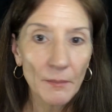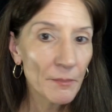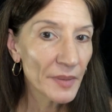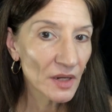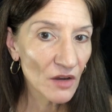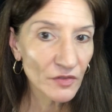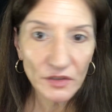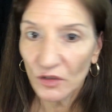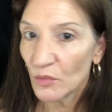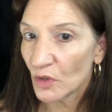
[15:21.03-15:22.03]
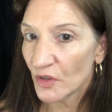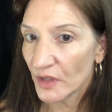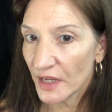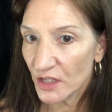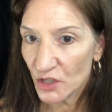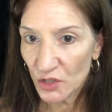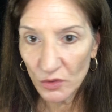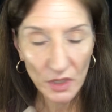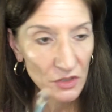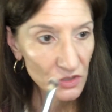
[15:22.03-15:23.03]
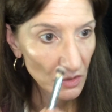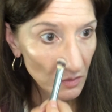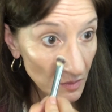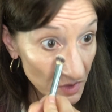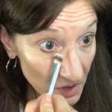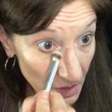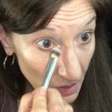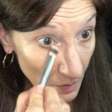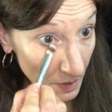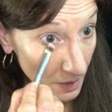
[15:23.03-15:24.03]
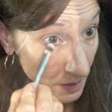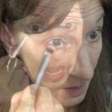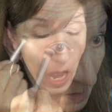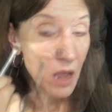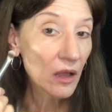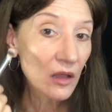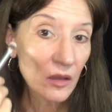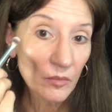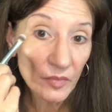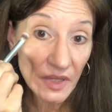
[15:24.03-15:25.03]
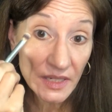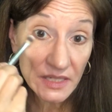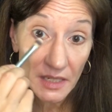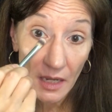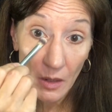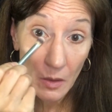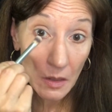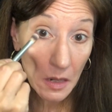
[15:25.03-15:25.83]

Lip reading: Bit off a little more than I could chew there, so I'm just gonna go in and blend it out.